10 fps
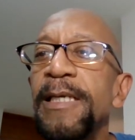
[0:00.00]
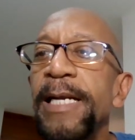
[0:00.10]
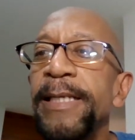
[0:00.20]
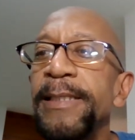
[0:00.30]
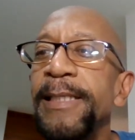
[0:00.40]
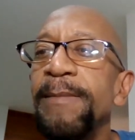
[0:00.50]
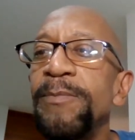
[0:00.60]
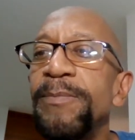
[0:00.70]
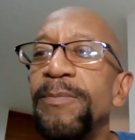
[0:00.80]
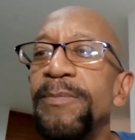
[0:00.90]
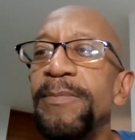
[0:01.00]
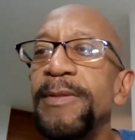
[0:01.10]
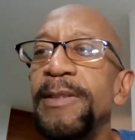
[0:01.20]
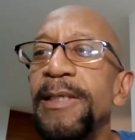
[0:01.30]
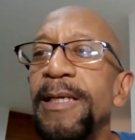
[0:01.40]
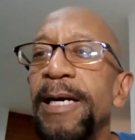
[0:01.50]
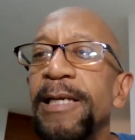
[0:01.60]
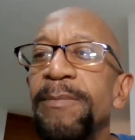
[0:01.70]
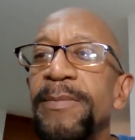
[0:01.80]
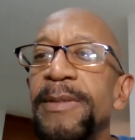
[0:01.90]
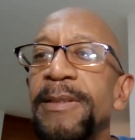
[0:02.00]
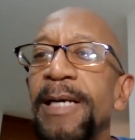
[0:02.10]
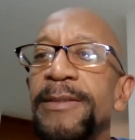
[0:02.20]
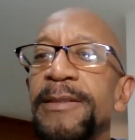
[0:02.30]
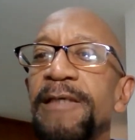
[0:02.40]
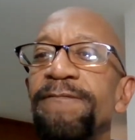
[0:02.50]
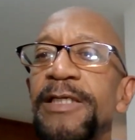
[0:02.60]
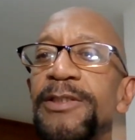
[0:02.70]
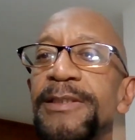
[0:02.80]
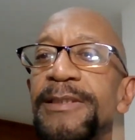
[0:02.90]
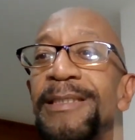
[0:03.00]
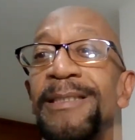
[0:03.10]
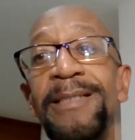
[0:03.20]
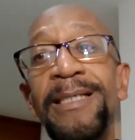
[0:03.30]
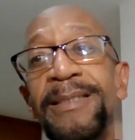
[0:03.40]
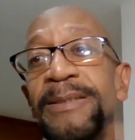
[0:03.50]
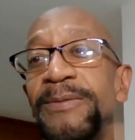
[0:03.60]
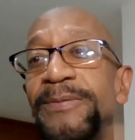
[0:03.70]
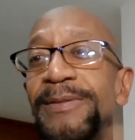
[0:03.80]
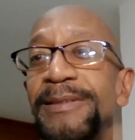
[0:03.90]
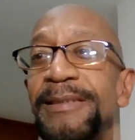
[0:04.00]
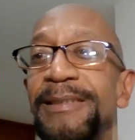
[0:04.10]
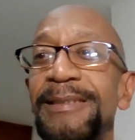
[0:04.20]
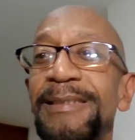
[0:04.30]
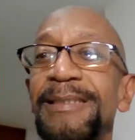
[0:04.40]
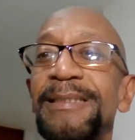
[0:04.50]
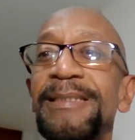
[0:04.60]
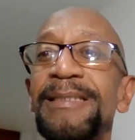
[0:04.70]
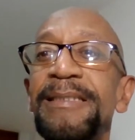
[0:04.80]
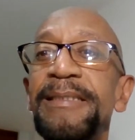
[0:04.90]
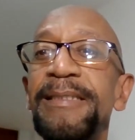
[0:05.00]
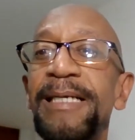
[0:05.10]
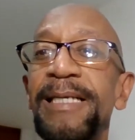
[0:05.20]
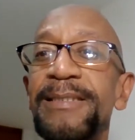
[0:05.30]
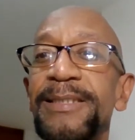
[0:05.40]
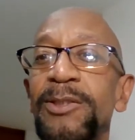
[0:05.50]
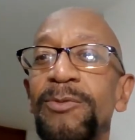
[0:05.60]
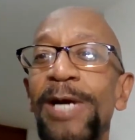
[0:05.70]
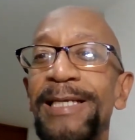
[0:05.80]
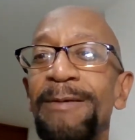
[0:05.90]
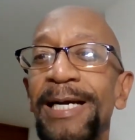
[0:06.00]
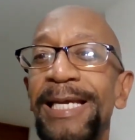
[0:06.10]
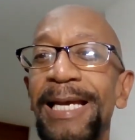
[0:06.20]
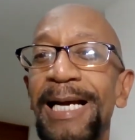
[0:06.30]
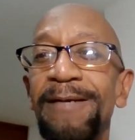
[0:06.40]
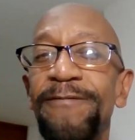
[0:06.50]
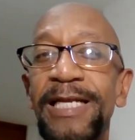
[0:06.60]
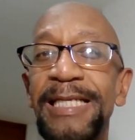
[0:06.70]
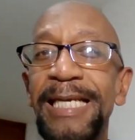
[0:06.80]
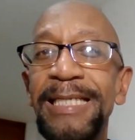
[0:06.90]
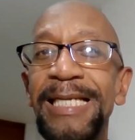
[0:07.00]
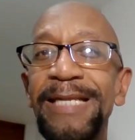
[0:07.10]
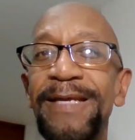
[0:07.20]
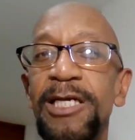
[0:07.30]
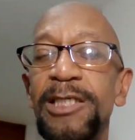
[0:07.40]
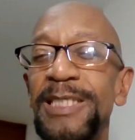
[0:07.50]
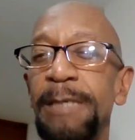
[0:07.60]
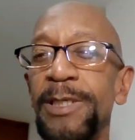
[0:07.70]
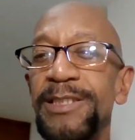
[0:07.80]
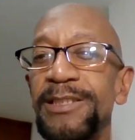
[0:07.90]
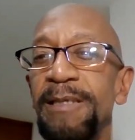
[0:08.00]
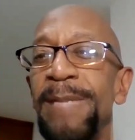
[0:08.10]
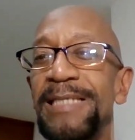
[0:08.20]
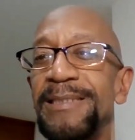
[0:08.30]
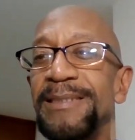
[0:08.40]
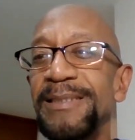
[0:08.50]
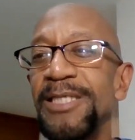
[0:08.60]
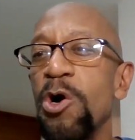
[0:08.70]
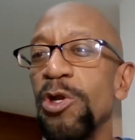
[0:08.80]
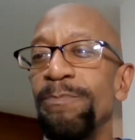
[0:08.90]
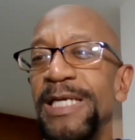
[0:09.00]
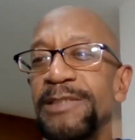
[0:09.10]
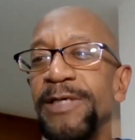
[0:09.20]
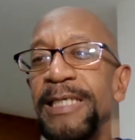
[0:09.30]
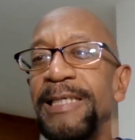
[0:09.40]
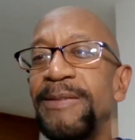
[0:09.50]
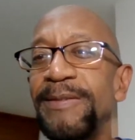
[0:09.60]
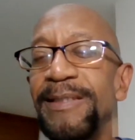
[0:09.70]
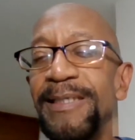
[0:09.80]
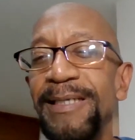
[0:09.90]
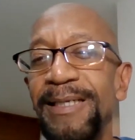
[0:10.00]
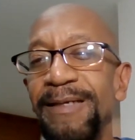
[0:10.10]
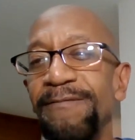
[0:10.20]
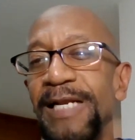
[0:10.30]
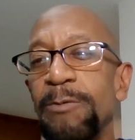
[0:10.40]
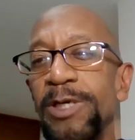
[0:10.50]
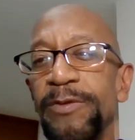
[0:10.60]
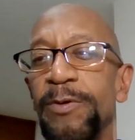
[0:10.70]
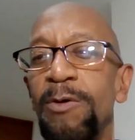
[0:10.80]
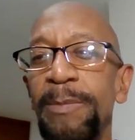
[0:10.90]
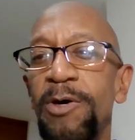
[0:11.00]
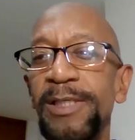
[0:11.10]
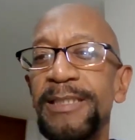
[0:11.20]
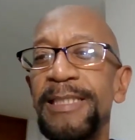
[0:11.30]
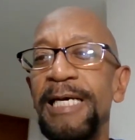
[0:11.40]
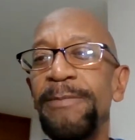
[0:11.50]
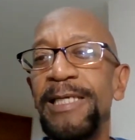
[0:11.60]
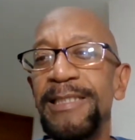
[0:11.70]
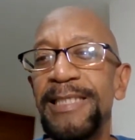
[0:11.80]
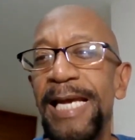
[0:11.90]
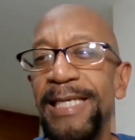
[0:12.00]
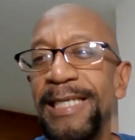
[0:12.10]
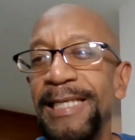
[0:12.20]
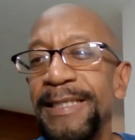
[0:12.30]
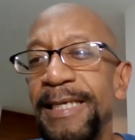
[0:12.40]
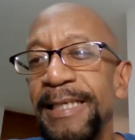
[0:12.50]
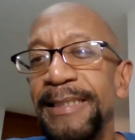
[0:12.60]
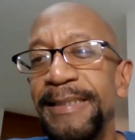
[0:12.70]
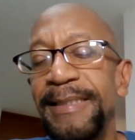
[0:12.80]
Got to hit them. I don't oxidant veggies. Oh, I don't know. I guess so. Right now, I don't feel like eating anything because my stomach's just a mess. Total mess right now. Like I want to throw up all the time, and I just can't eat anything.